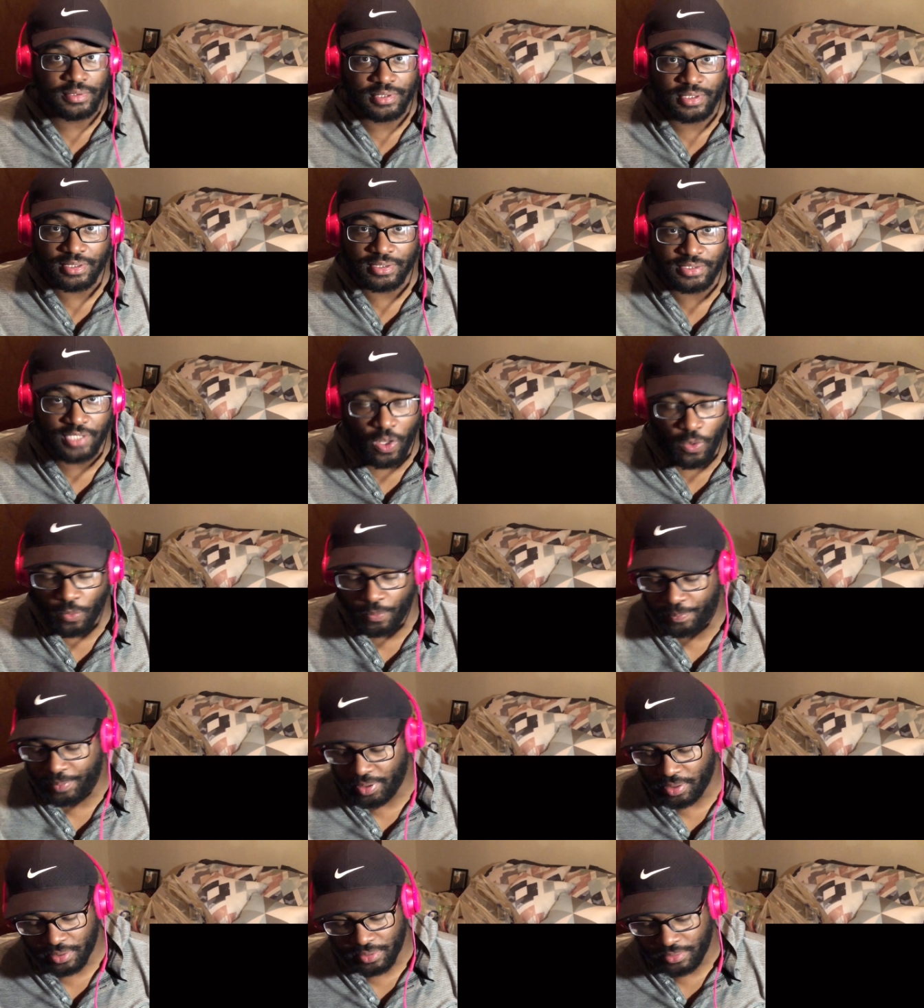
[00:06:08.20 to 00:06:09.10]
dope.
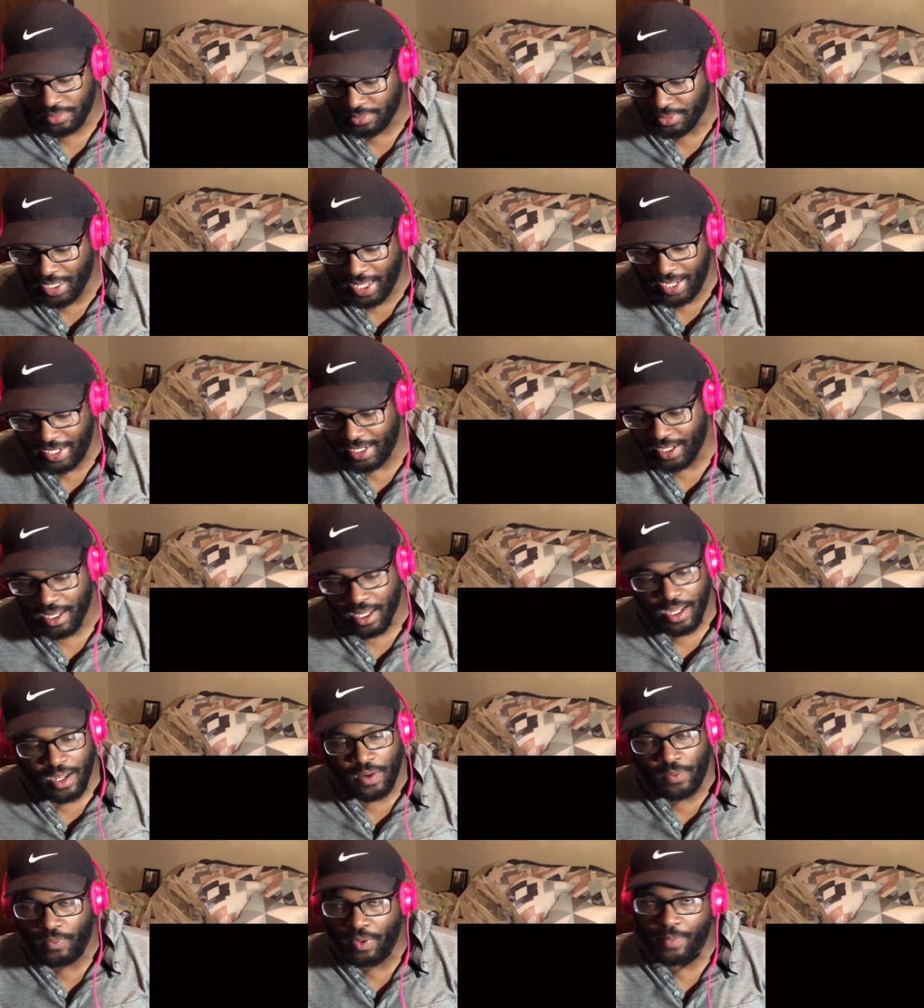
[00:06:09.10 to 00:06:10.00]
Like
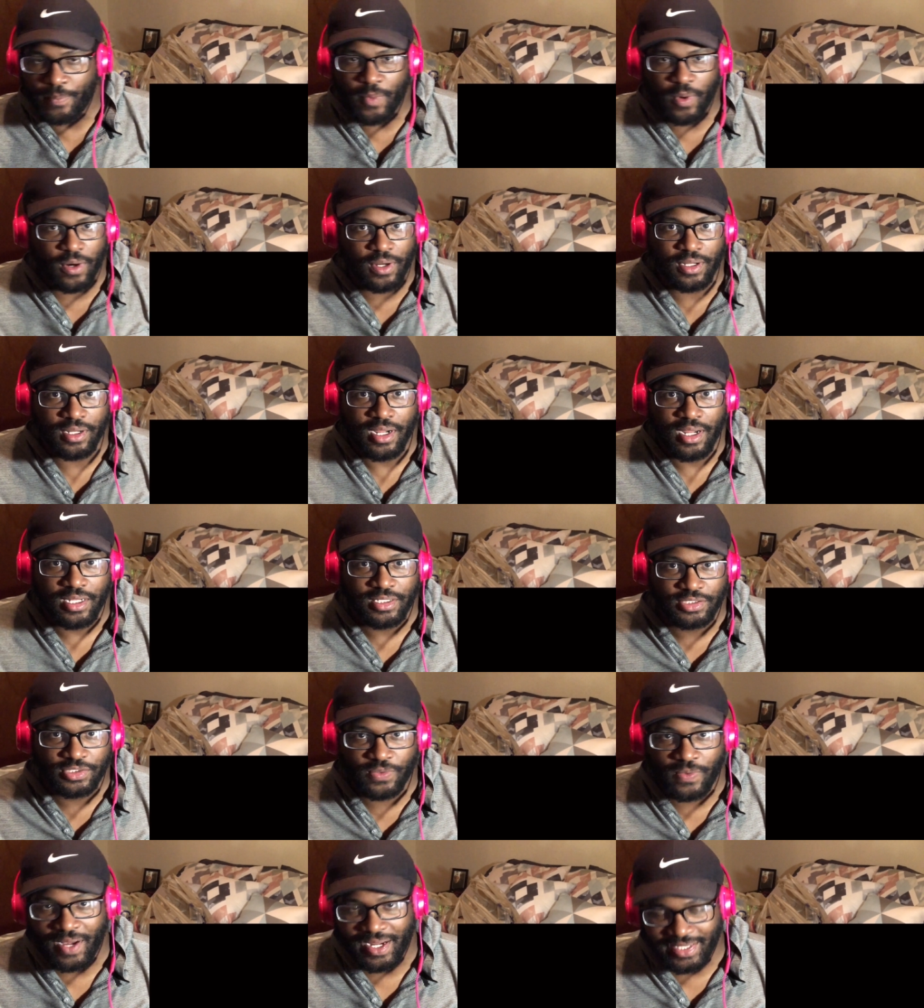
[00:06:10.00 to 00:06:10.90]
what more
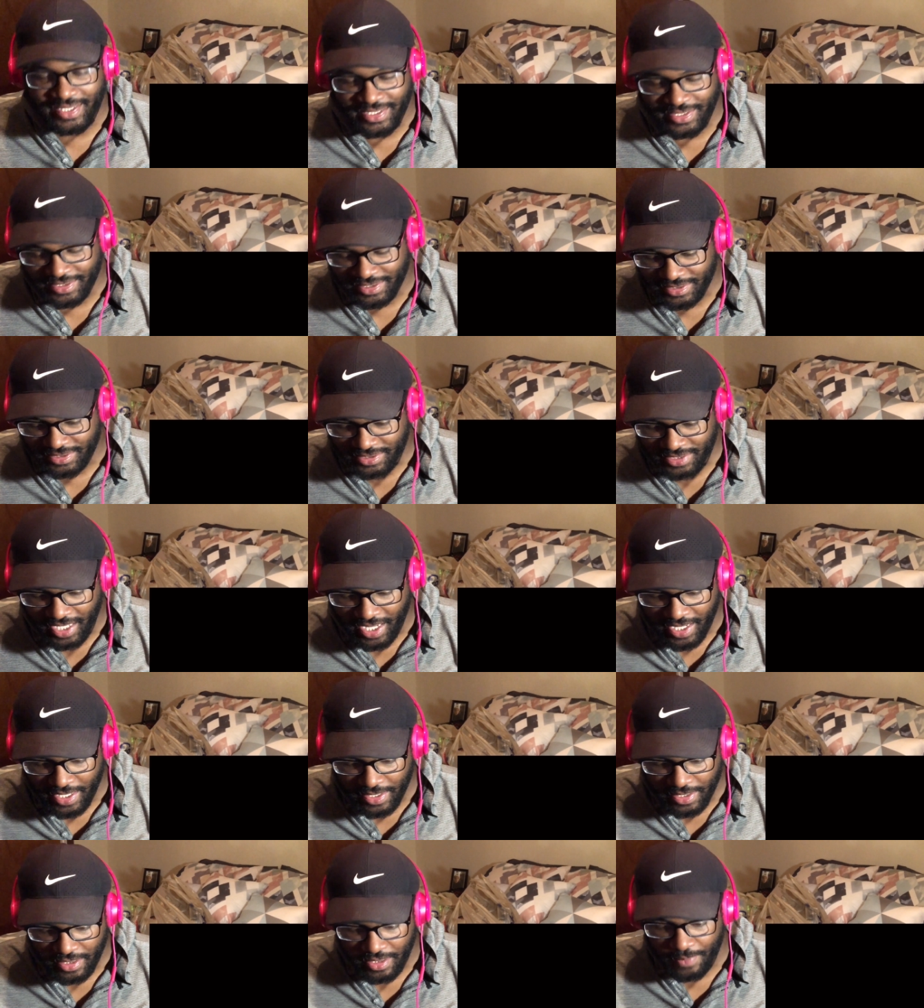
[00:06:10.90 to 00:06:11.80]
do I need to
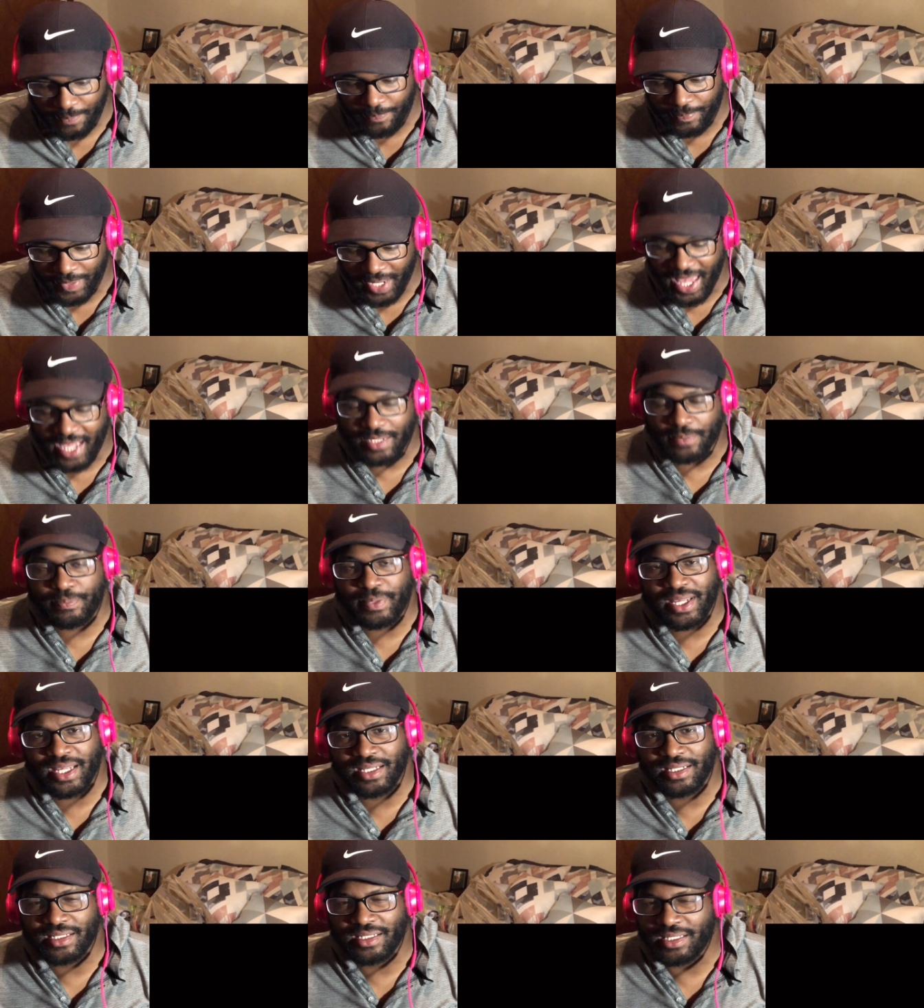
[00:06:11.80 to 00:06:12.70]
say?
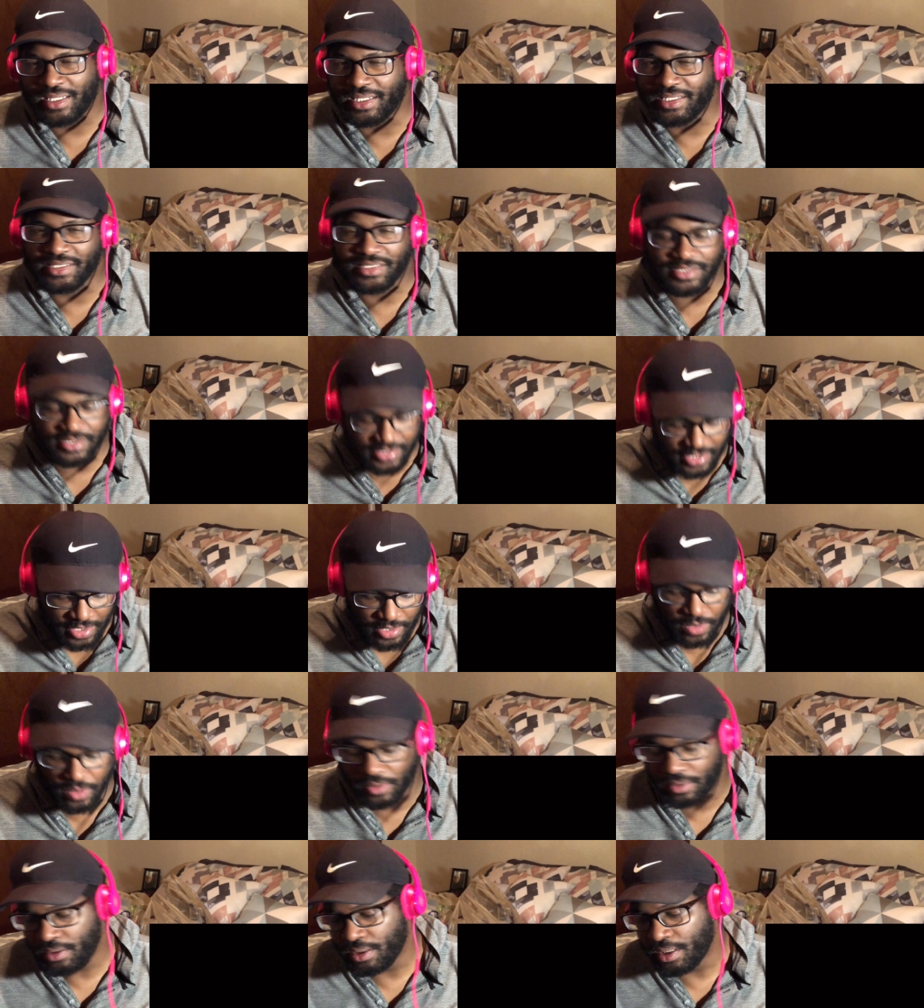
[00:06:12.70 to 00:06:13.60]
Blackpink is still